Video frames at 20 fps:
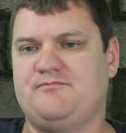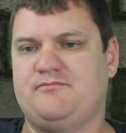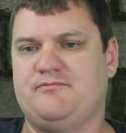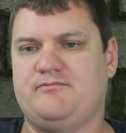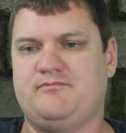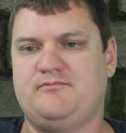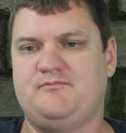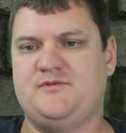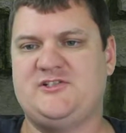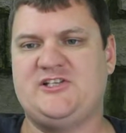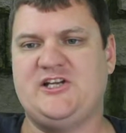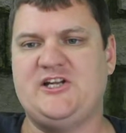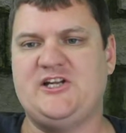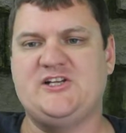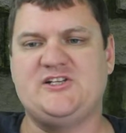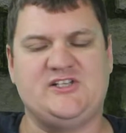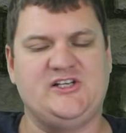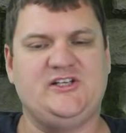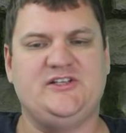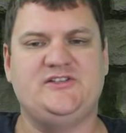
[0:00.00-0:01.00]

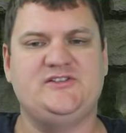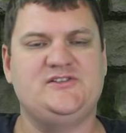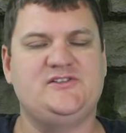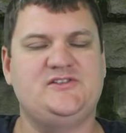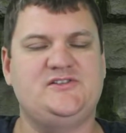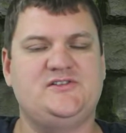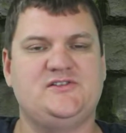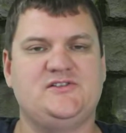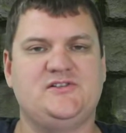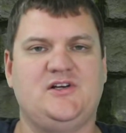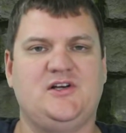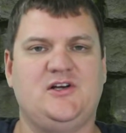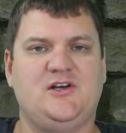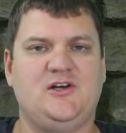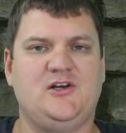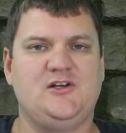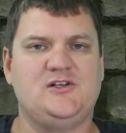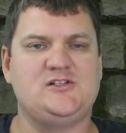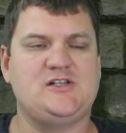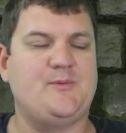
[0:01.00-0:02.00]
citizens,
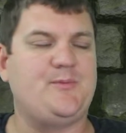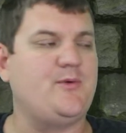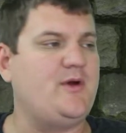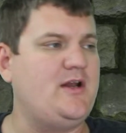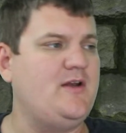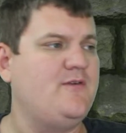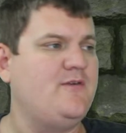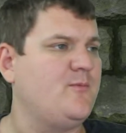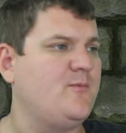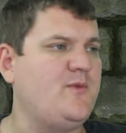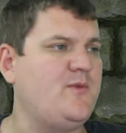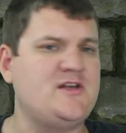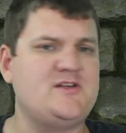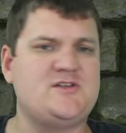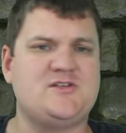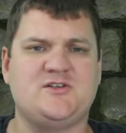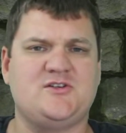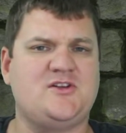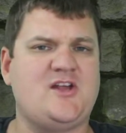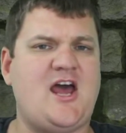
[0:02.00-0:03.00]
separated from
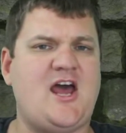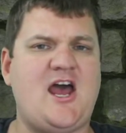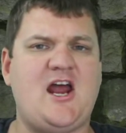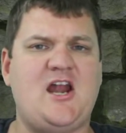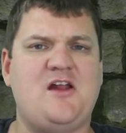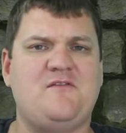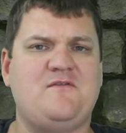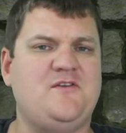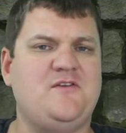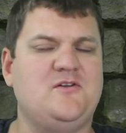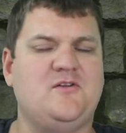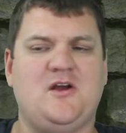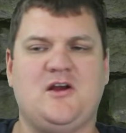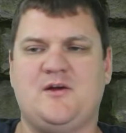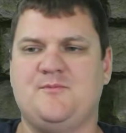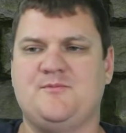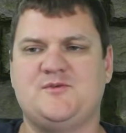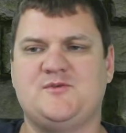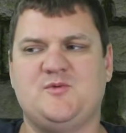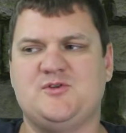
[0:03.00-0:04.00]
this or that. I feel like
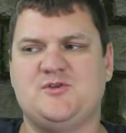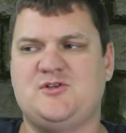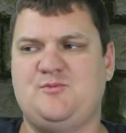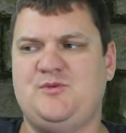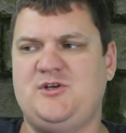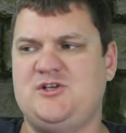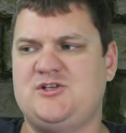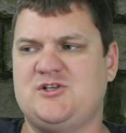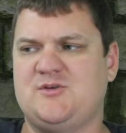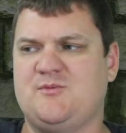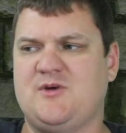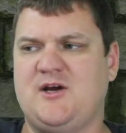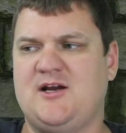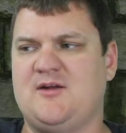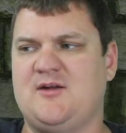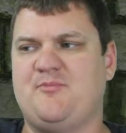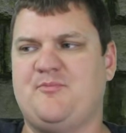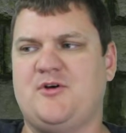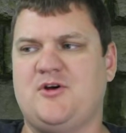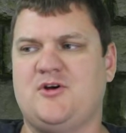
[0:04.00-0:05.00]
I'm supposed to be some kind
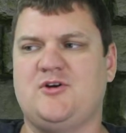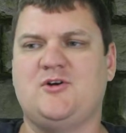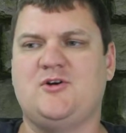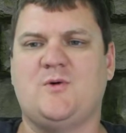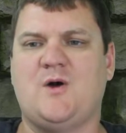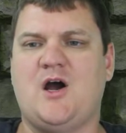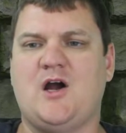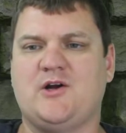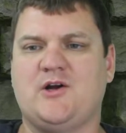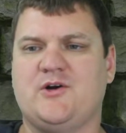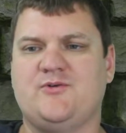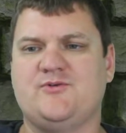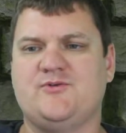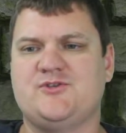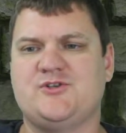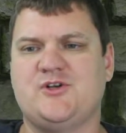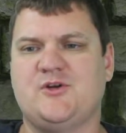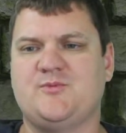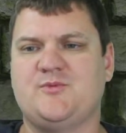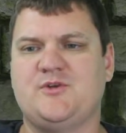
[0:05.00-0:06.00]
of punk rocker or
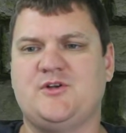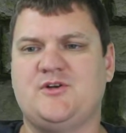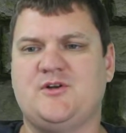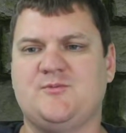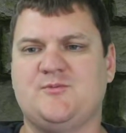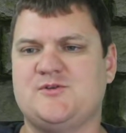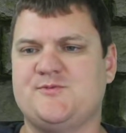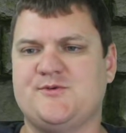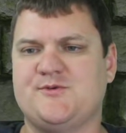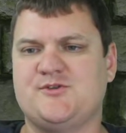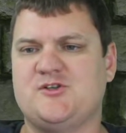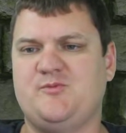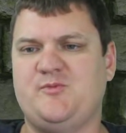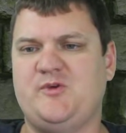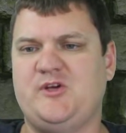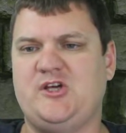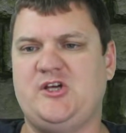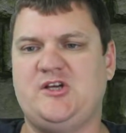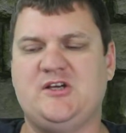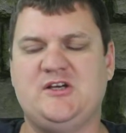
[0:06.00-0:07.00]
something. I'm supposed to
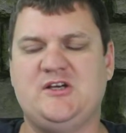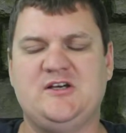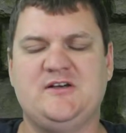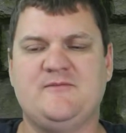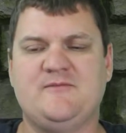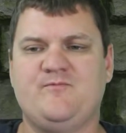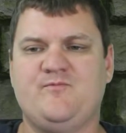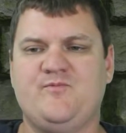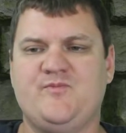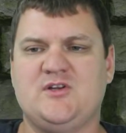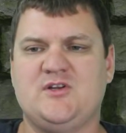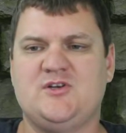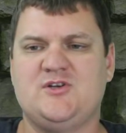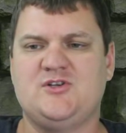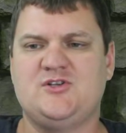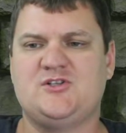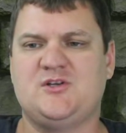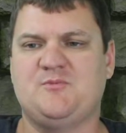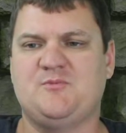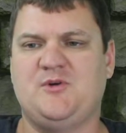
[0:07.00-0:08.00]
be
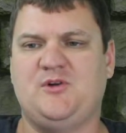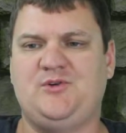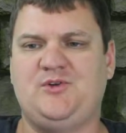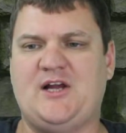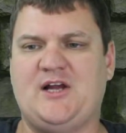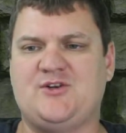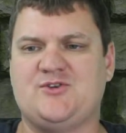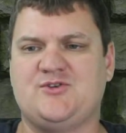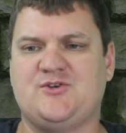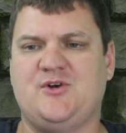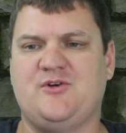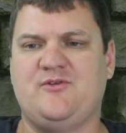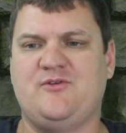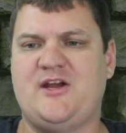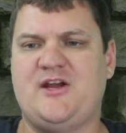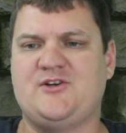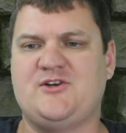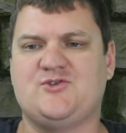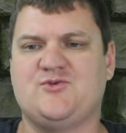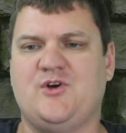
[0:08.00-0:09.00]
some
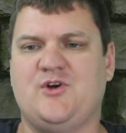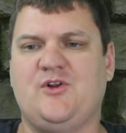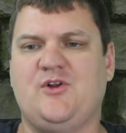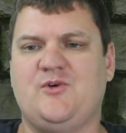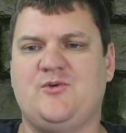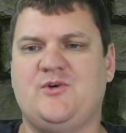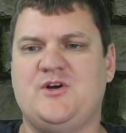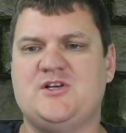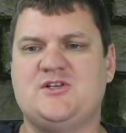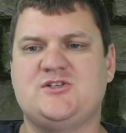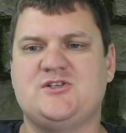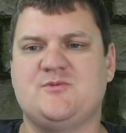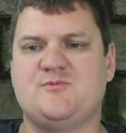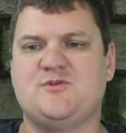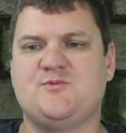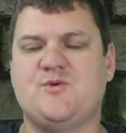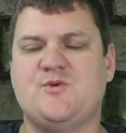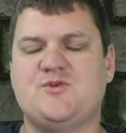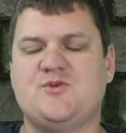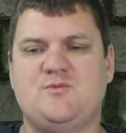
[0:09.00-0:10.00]
electro-ventriloquist. I'm
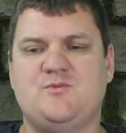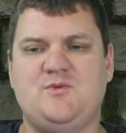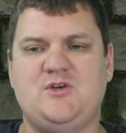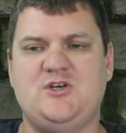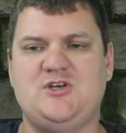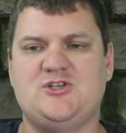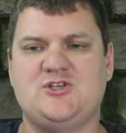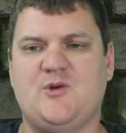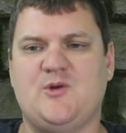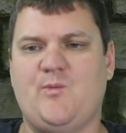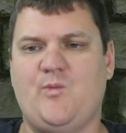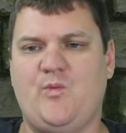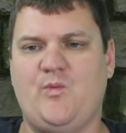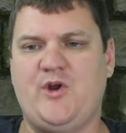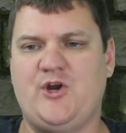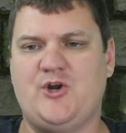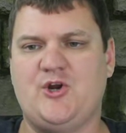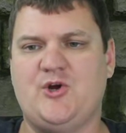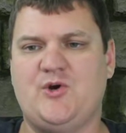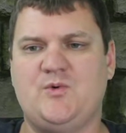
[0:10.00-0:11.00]
supposed to be some
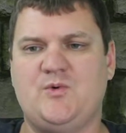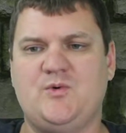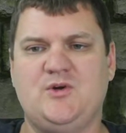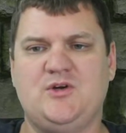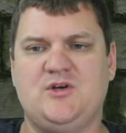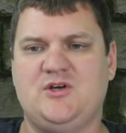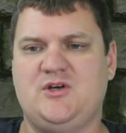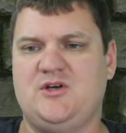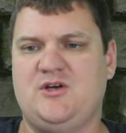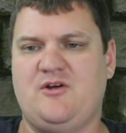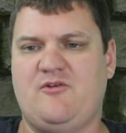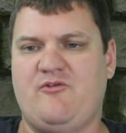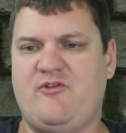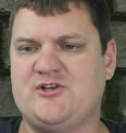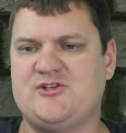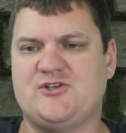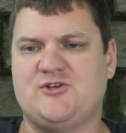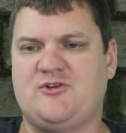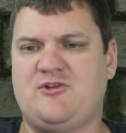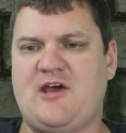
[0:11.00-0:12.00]
weirdo,
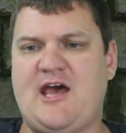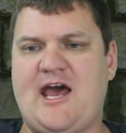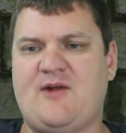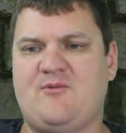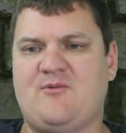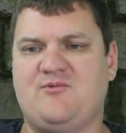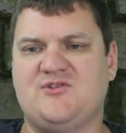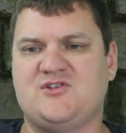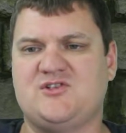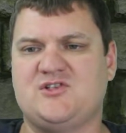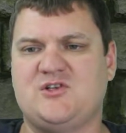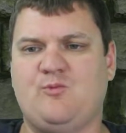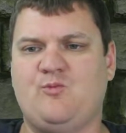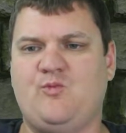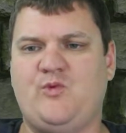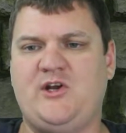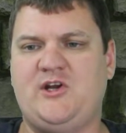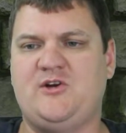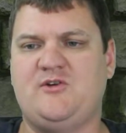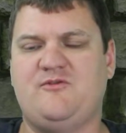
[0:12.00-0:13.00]
this or that, with some
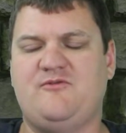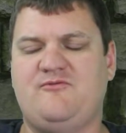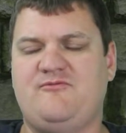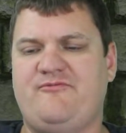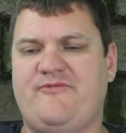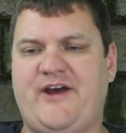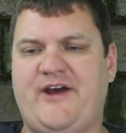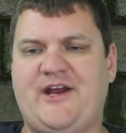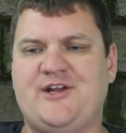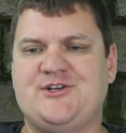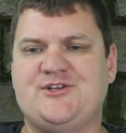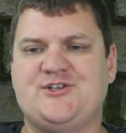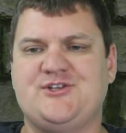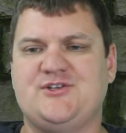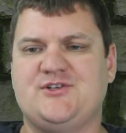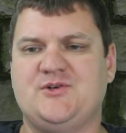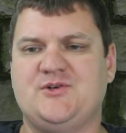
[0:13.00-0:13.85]
weird fetish.